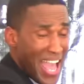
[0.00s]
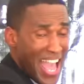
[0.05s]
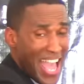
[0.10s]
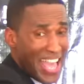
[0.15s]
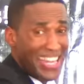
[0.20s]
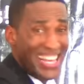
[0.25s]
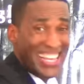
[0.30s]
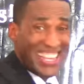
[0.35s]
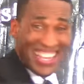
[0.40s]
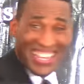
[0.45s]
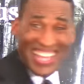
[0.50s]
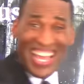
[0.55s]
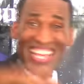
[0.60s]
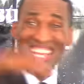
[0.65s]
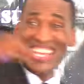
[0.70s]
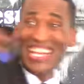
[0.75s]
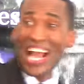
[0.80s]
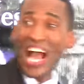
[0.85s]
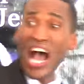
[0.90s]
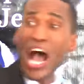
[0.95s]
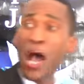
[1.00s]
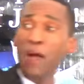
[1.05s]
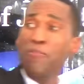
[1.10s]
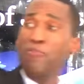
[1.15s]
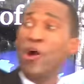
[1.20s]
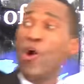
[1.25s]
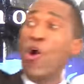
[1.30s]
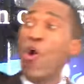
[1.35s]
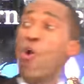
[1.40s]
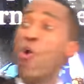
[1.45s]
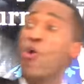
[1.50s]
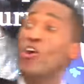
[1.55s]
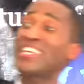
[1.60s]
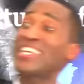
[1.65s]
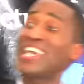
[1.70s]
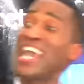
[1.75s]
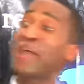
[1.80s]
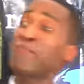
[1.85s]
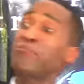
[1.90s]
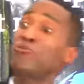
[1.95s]
men standing
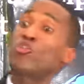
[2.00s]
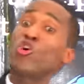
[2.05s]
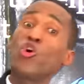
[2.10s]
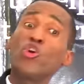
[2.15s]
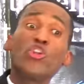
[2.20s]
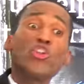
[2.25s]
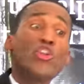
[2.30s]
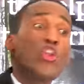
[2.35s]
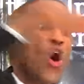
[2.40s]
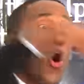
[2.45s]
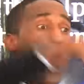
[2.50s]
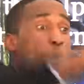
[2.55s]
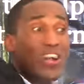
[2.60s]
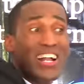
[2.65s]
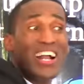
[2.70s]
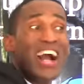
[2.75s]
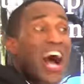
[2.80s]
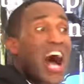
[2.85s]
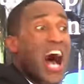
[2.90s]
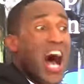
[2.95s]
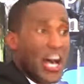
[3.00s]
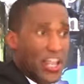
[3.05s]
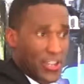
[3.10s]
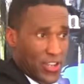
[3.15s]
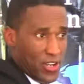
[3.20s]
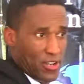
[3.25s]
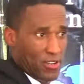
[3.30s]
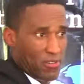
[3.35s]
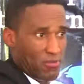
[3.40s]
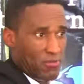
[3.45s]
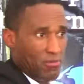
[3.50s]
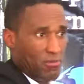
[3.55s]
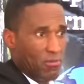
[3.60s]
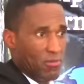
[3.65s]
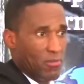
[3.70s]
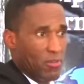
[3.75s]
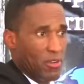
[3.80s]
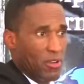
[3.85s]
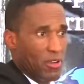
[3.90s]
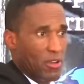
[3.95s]
who came to know God.
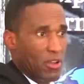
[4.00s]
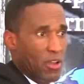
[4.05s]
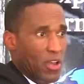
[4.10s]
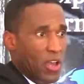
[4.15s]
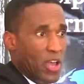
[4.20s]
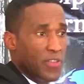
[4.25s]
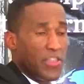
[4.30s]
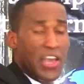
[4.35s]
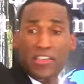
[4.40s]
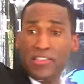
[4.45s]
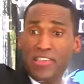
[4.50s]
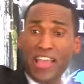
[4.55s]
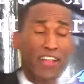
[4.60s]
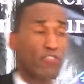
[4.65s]
They